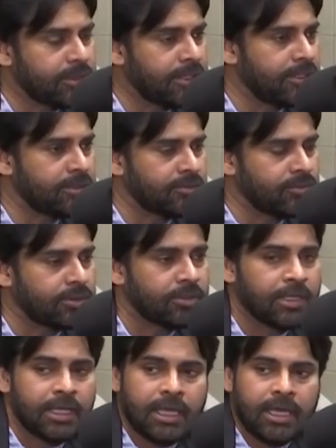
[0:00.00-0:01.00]
the meaning of
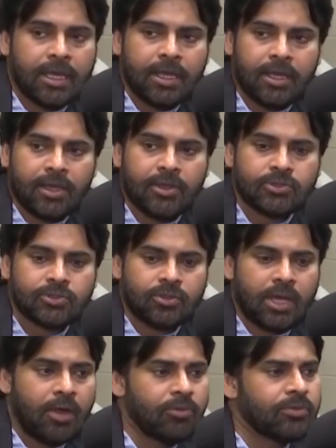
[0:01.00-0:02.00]
it. So
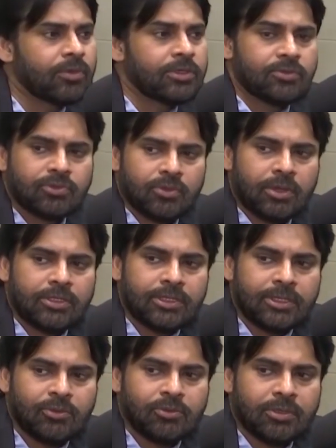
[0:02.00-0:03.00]
how it went up, so I
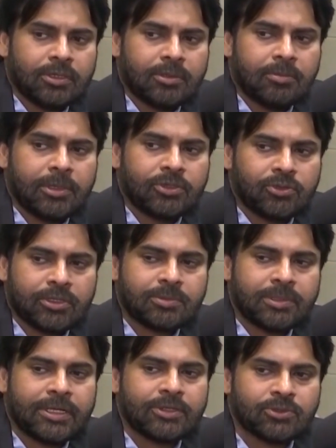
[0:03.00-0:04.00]
think you'd better to
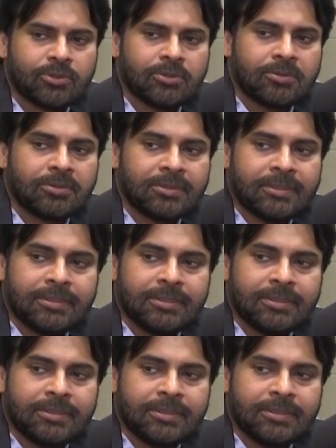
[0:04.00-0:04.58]
explain it. So